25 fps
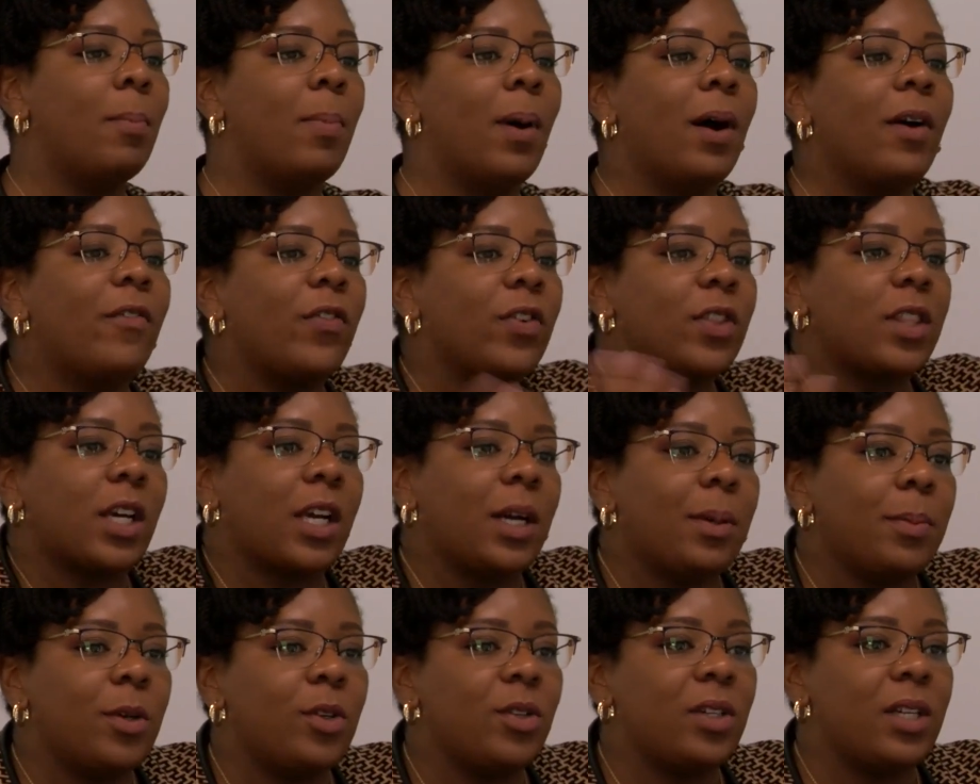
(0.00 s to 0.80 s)
but for the
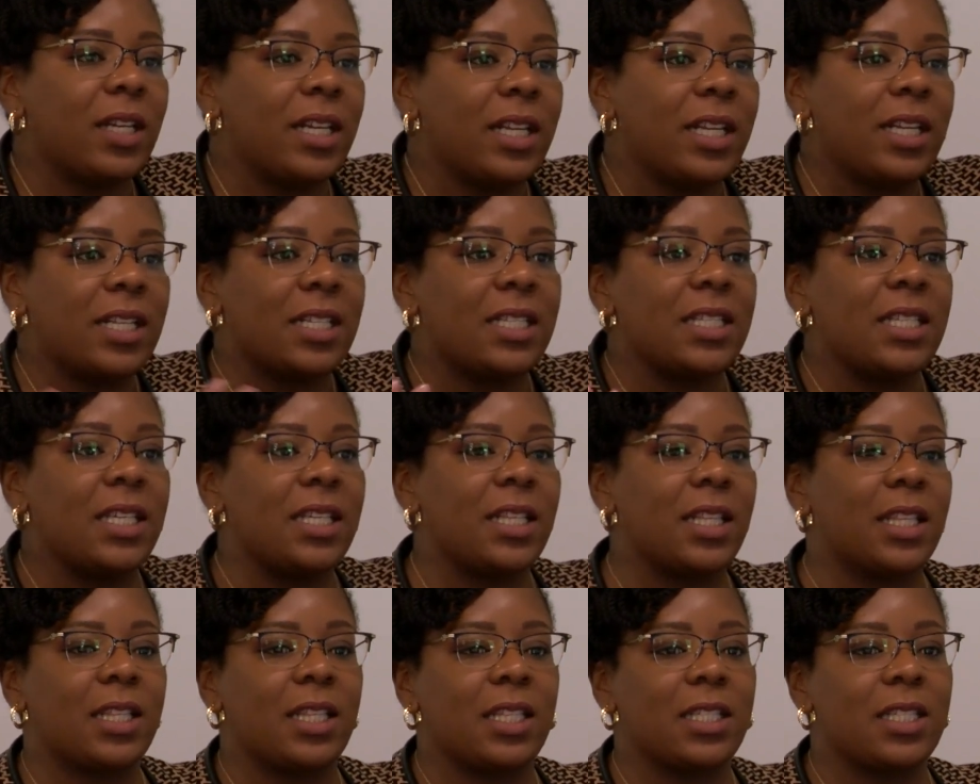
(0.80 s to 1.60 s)
community to see
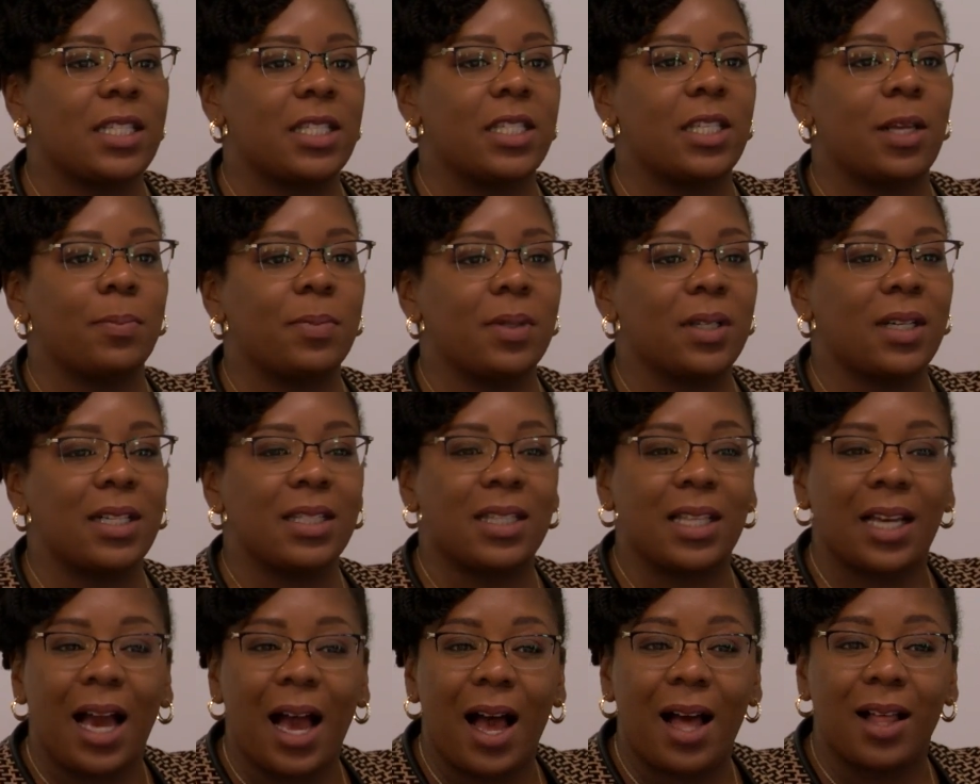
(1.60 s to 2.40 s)
that this is something
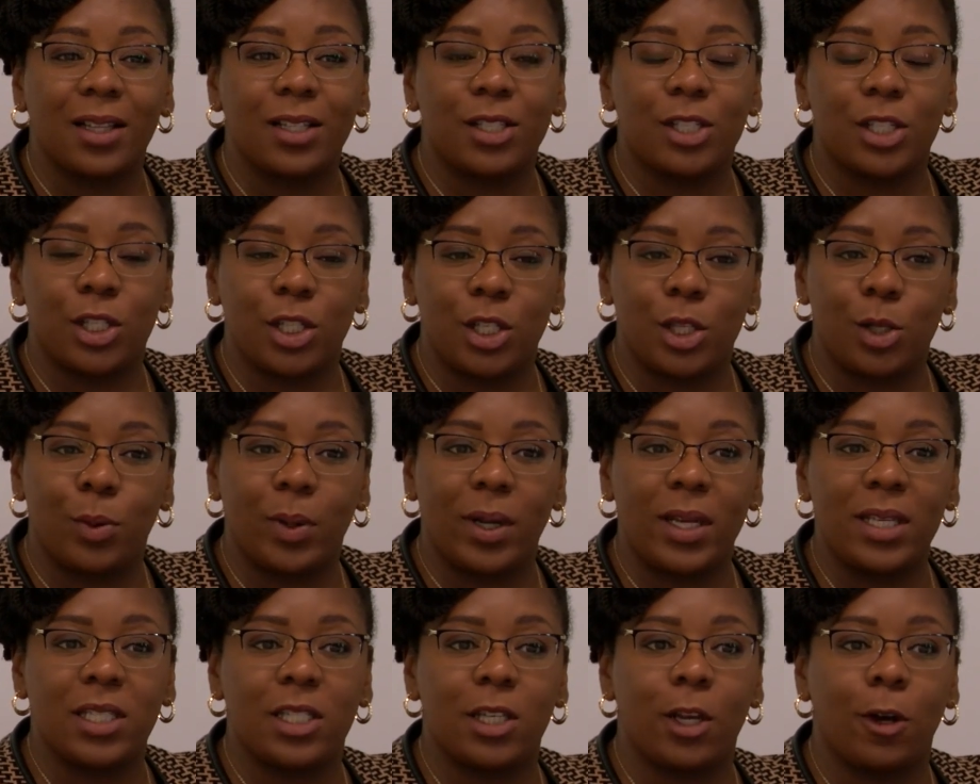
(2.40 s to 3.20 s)
that the college is
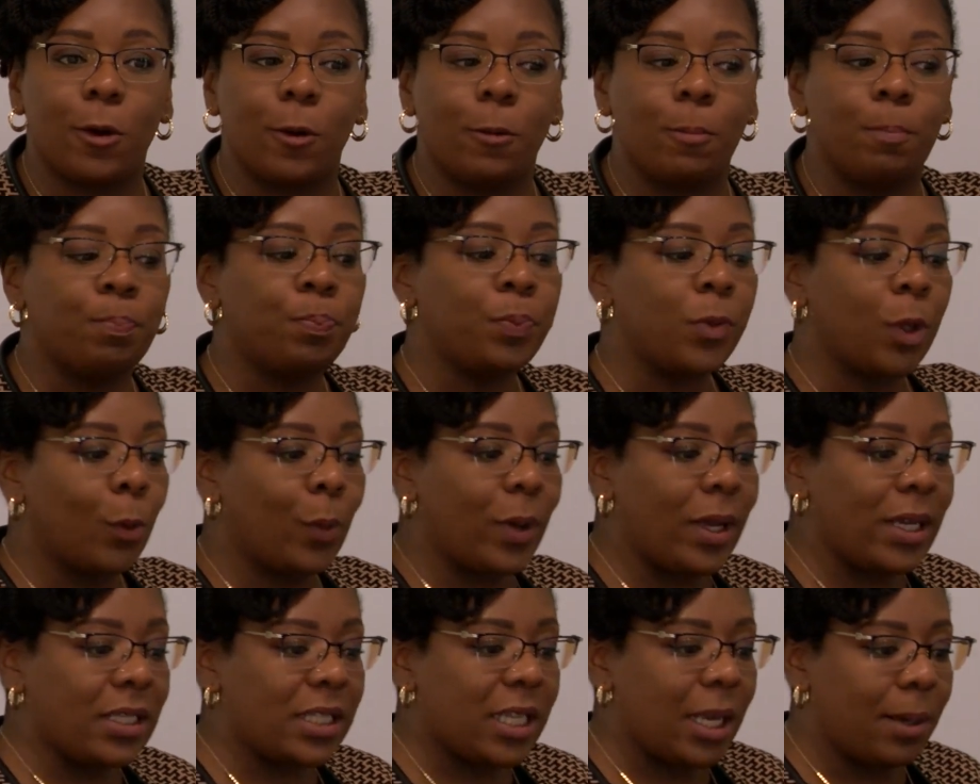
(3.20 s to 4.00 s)
doing. So
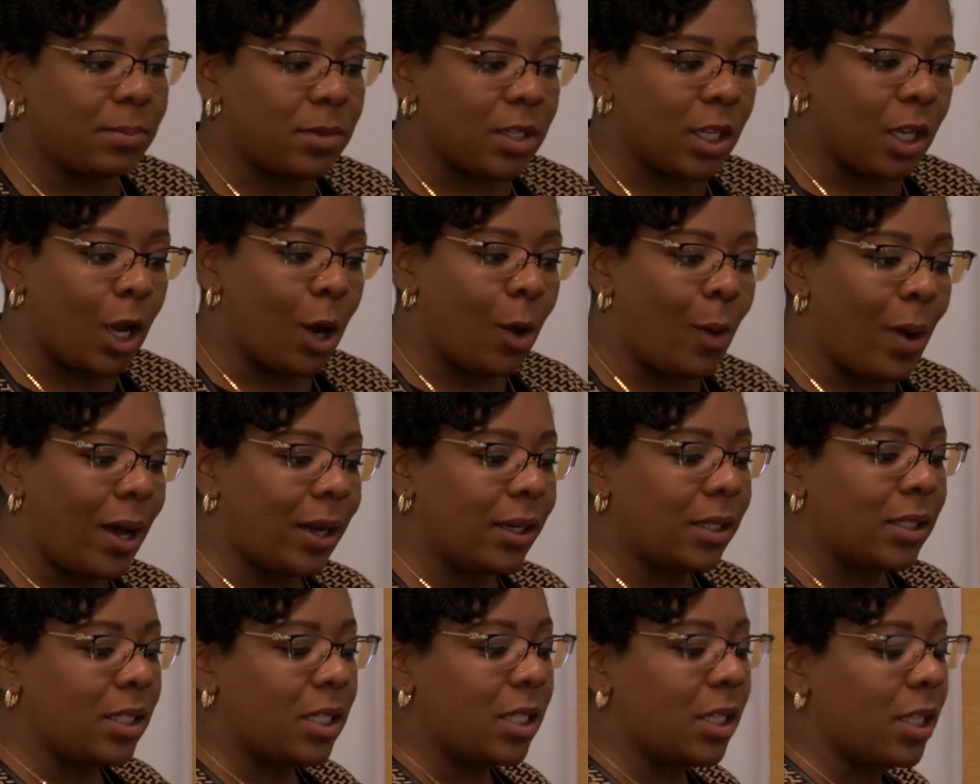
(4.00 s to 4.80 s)
we attempt to go
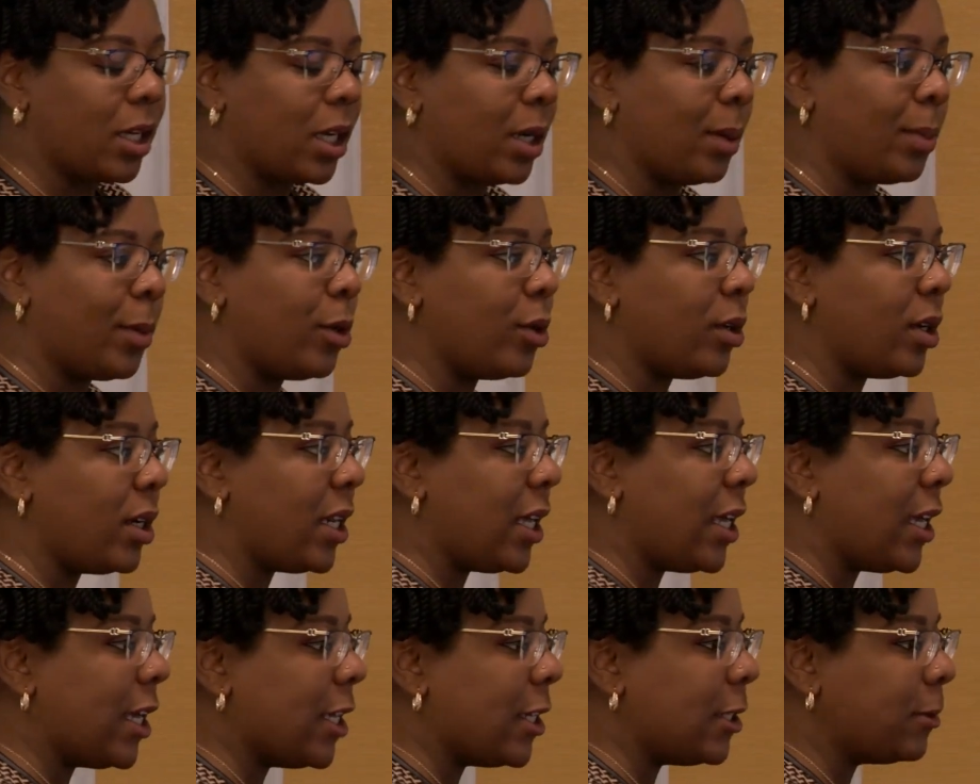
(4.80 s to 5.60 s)
out into the
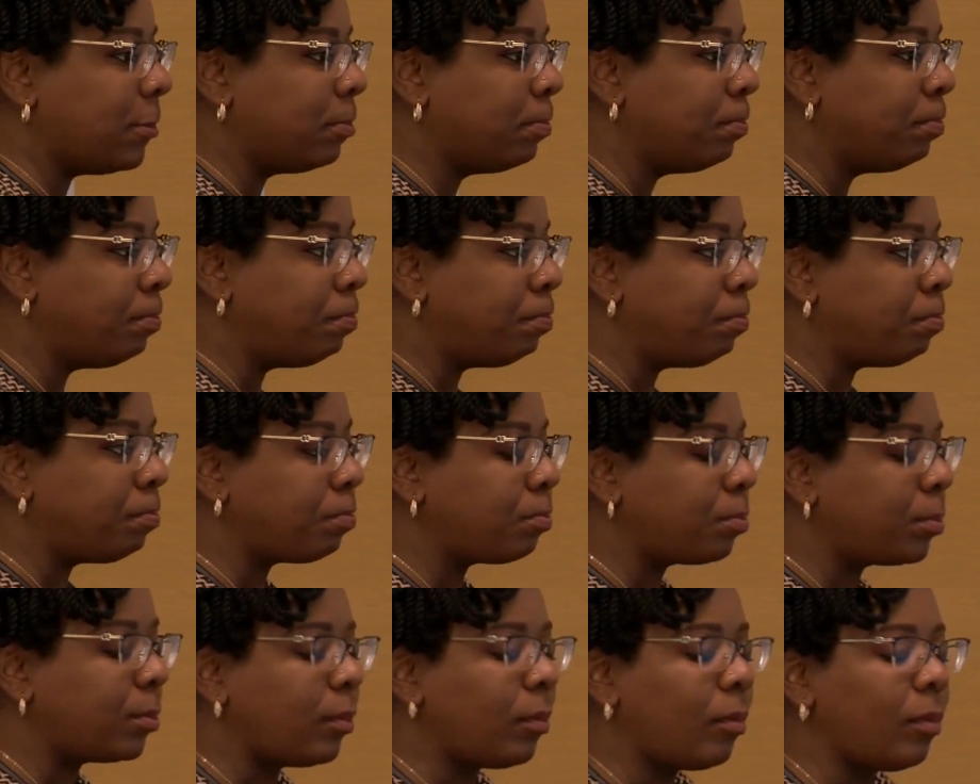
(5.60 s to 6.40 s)
community and
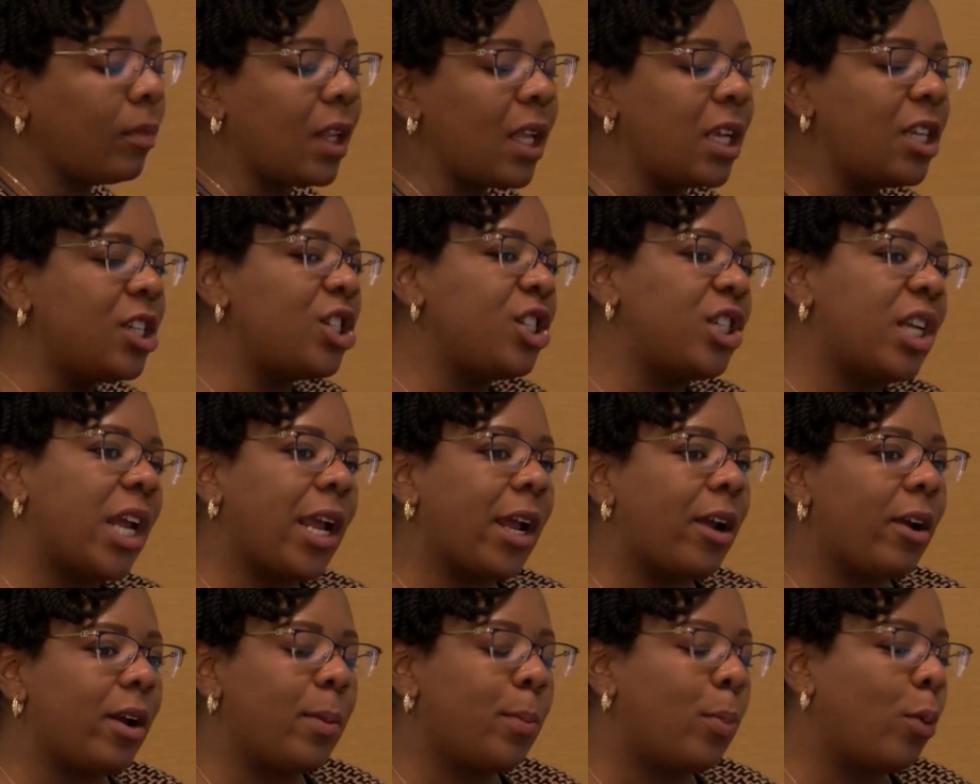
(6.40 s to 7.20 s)

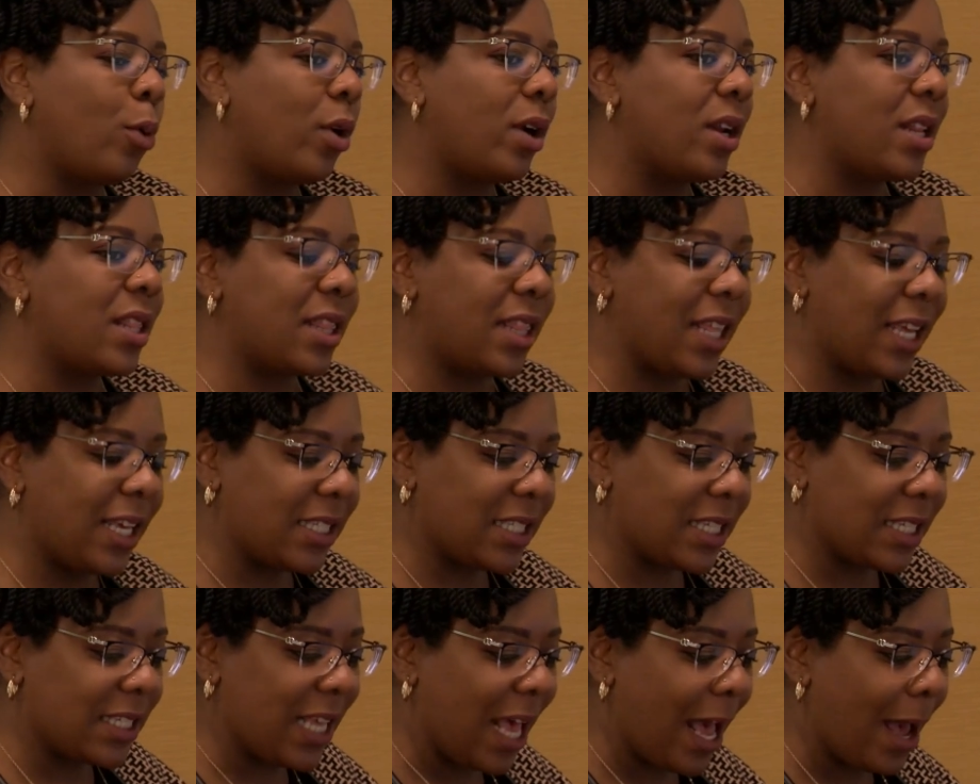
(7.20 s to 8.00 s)
share important
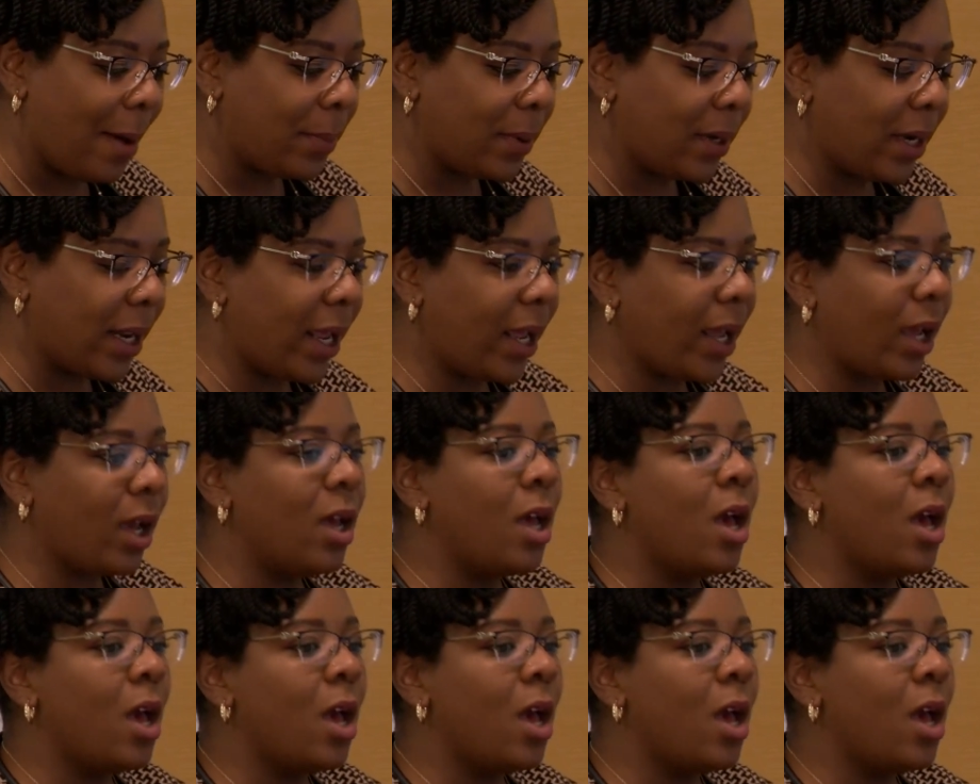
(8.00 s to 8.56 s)
things that's happening.